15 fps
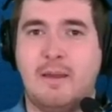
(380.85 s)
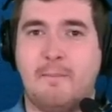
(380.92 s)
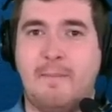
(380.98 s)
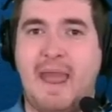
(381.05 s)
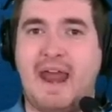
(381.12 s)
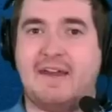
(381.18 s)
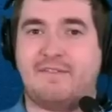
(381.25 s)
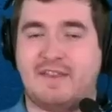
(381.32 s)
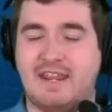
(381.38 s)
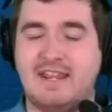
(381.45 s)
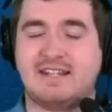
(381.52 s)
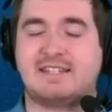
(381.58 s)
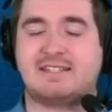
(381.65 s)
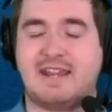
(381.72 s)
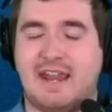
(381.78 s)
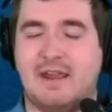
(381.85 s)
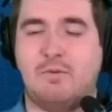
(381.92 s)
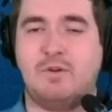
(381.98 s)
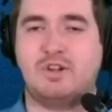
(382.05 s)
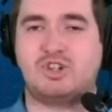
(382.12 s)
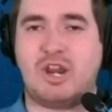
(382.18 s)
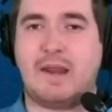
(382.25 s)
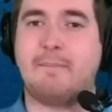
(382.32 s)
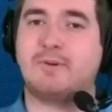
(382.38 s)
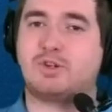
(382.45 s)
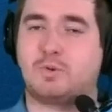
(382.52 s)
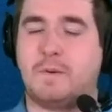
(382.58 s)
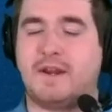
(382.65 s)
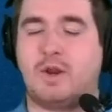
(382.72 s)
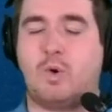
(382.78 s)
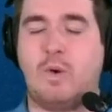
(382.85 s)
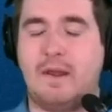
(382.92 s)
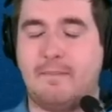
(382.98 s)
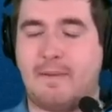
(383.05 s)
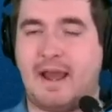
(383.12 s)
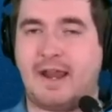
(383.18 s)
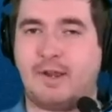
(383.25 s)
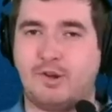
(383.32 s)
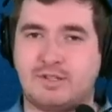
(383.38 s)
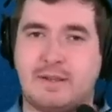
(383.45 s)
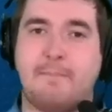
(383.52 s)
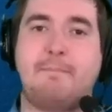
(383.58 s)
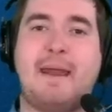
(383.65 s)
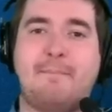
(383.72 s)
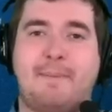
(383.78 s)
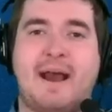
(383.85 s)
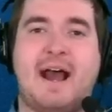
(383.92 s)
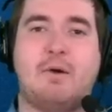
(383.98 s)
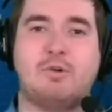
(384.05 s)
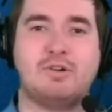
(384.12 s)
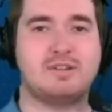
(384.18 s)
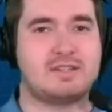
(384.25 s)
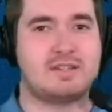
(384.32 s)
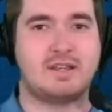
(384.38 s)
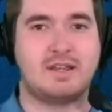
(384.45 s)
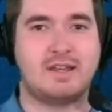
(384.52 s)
man, if he is sandwiched in between Quinn Meinerz and Ben Powers,